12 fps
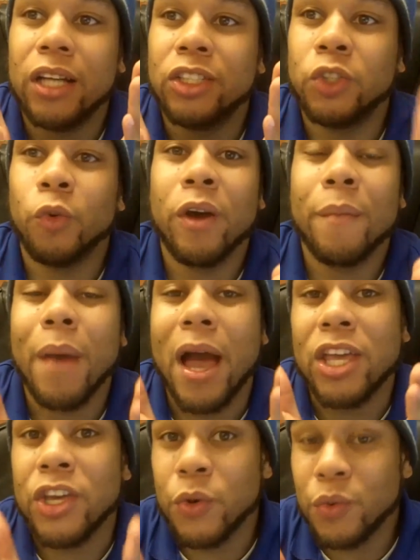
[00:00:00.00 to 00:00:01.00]
join my
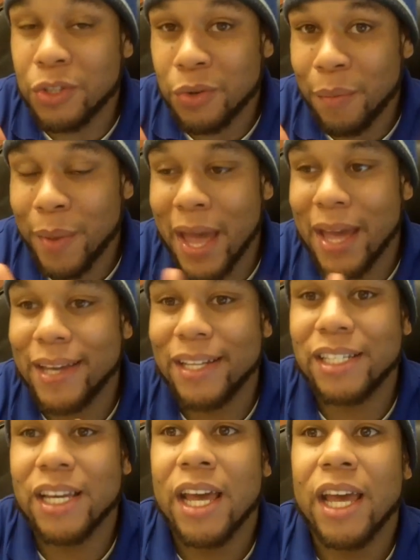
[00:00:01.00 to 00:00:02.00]
YouTube page?